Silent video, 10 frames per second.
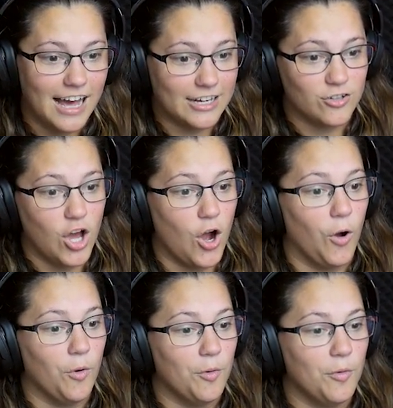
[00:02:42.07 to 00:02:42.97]
I is don't know.
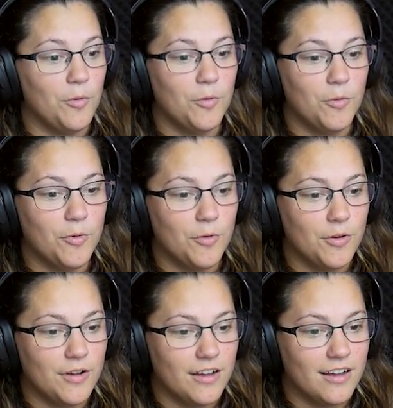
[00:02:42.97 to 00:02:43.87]
Shaggy in the
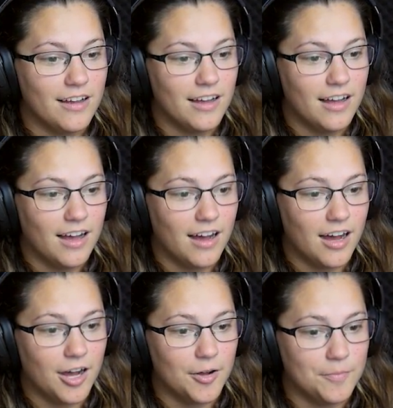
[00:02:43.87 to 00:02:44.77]
game?
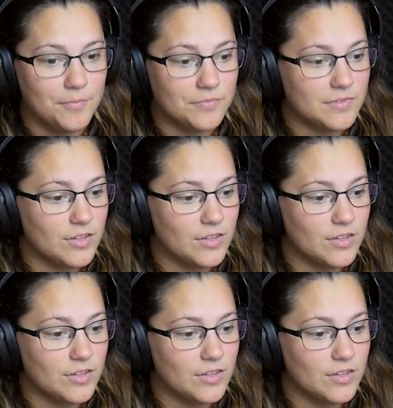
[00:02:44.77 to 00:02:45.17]
Um. Velma,